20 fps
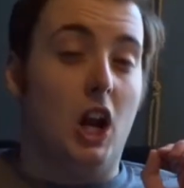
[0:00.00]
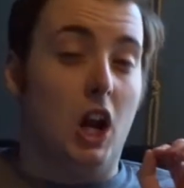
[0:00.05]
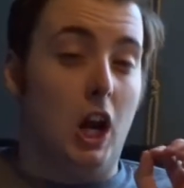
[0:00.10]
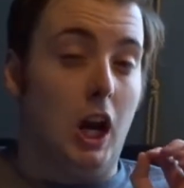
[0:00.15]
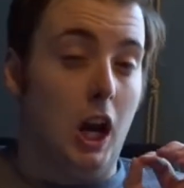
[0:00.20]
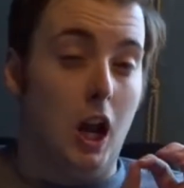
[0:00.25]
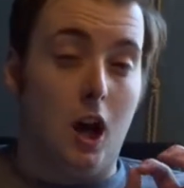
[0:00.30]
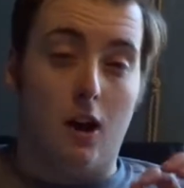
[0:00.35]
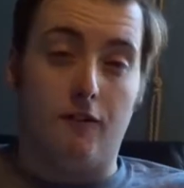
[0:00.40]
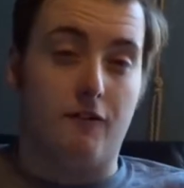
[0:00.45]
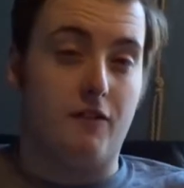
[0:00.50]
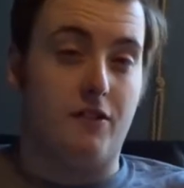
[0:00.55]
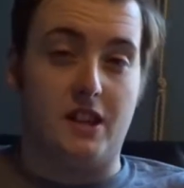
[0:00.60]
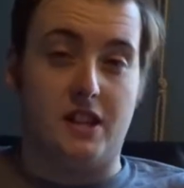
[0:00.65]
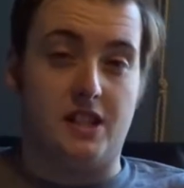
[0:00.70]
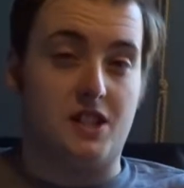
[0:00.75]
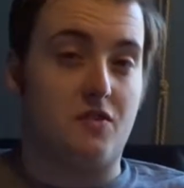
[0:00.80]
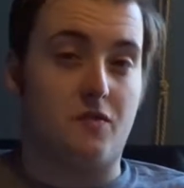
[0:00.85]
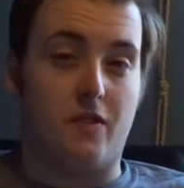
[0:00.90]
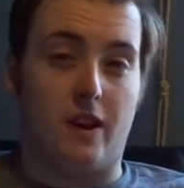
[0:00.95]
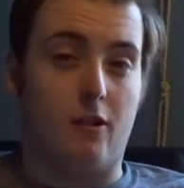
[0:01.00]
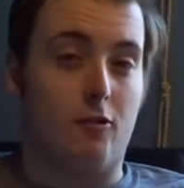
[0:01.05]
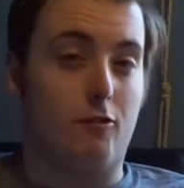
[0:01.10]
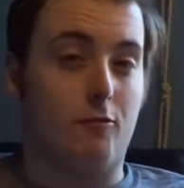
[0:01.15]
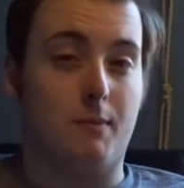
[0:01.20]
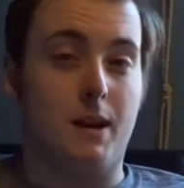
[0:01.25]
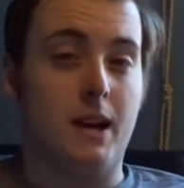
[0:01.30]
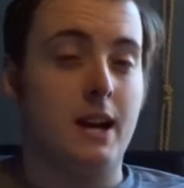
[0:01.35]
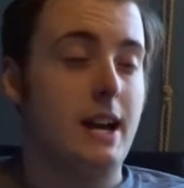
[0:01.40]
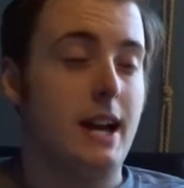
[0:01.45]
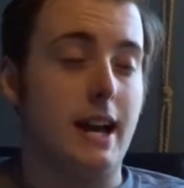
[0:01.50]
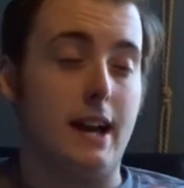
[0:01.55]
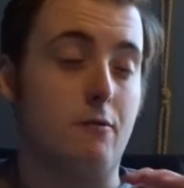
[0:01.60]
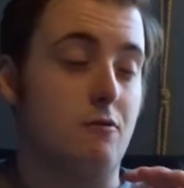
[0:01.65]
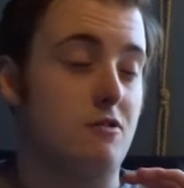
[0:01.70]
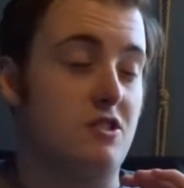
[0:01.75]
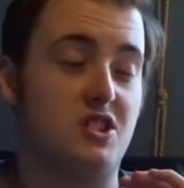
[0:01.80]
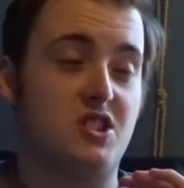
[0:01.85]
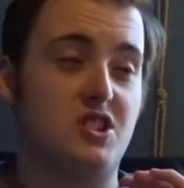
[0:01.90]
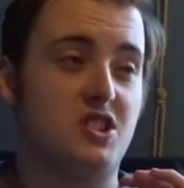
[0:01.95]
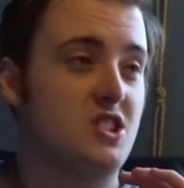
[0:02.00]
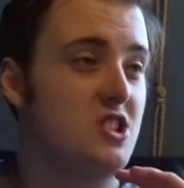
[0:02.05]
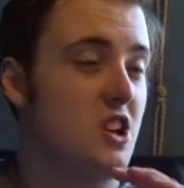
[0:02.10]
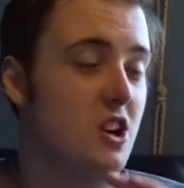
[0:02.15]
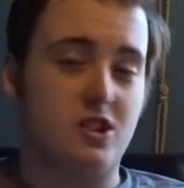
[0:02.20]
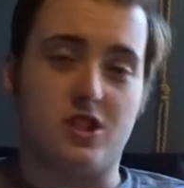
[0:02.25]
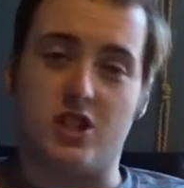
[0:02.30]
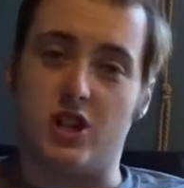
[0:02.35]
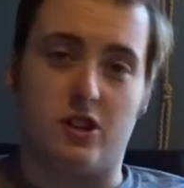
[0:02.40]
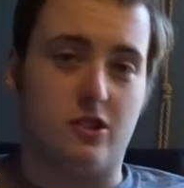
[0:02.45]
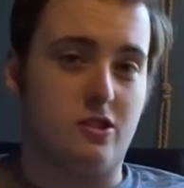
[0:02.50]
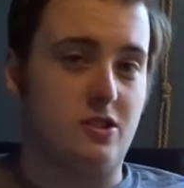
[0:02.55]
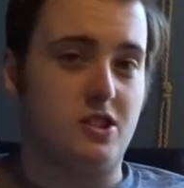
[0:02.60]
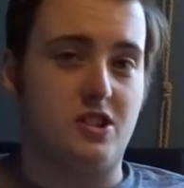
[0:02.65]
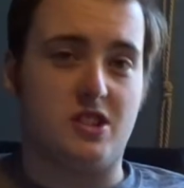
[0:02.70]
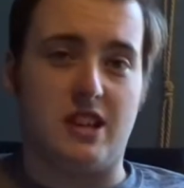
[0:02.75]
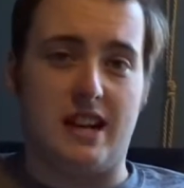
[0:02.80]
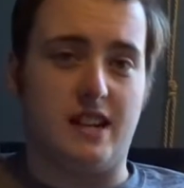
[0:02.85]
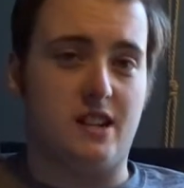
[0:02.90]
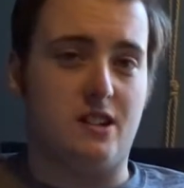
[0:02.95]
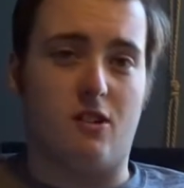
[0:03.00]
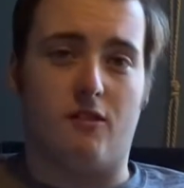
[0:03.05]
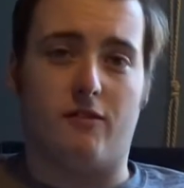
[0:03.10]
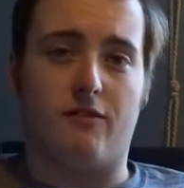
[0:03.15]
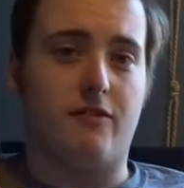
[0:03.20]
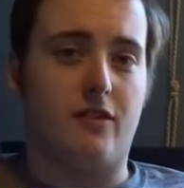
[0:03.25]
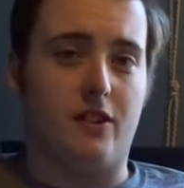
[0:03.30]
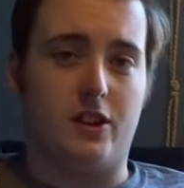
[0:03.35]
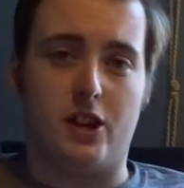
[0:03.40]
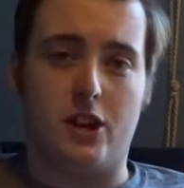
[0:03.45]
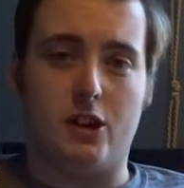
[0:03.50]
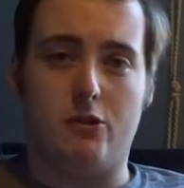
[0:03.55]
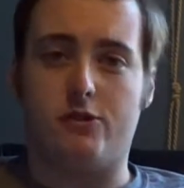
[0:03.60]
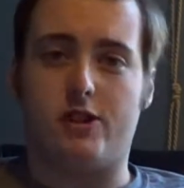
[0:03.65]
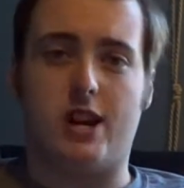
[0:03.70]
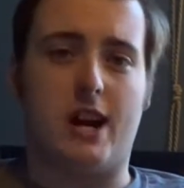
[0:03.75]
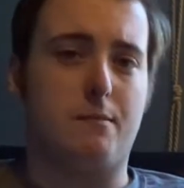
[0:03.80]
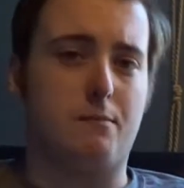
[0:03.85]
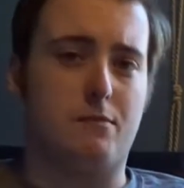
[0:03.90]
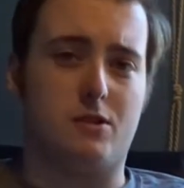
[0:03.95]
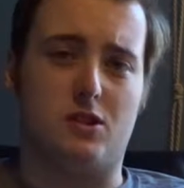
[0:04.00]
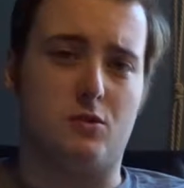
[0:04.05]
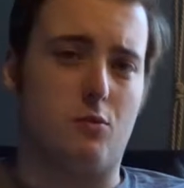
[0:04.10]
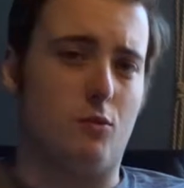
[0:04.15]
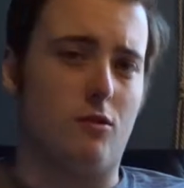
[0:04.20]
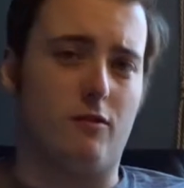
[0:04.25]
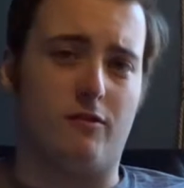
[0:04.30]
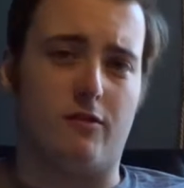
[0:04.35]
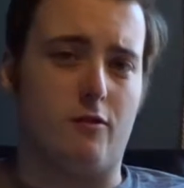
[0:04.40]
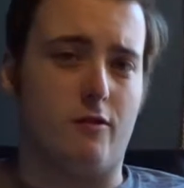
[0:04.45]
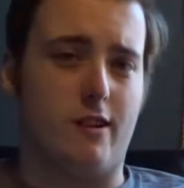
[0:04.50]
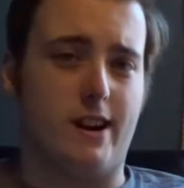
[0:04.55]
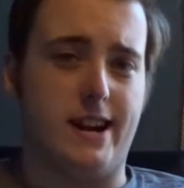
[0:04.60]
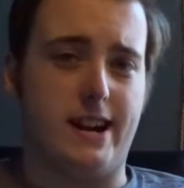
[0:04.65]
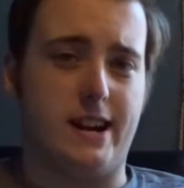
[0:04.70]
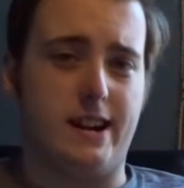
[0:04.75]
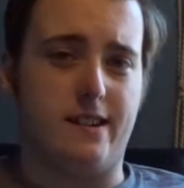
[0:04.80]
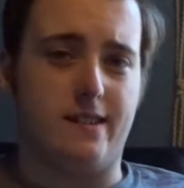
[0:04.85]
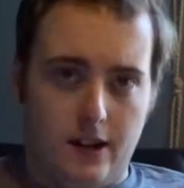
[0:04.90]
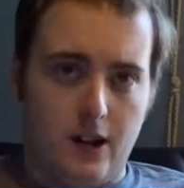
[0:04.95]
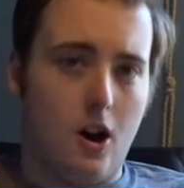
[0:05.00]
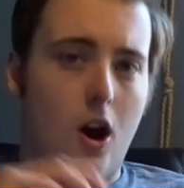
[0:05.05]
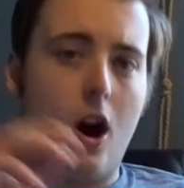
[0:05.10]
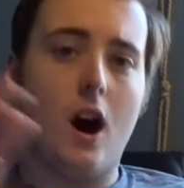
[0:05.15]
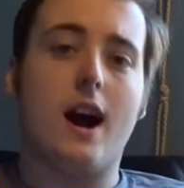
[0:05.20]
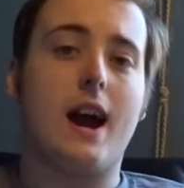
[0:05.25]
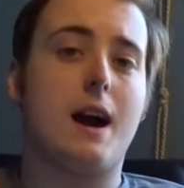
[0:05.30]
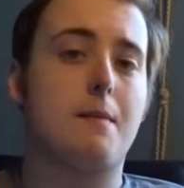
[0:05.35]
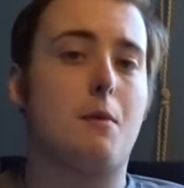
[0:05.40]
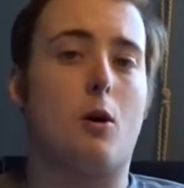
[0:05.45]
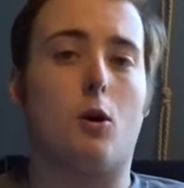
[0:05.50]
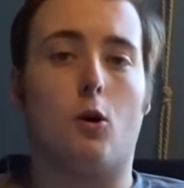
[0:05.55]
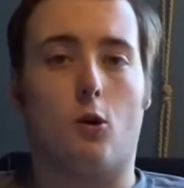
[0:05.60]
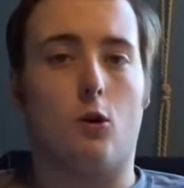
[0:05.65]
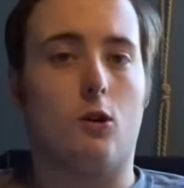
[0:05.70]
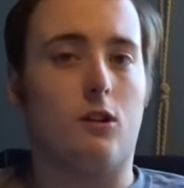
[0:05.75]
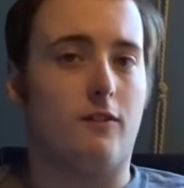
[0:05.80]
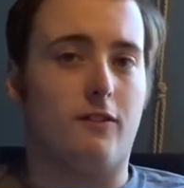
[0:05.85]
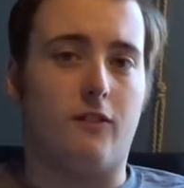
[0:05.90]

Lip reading: love this film. It was such a good send-off for Hugh Jackman's Wolverine. Now, I am all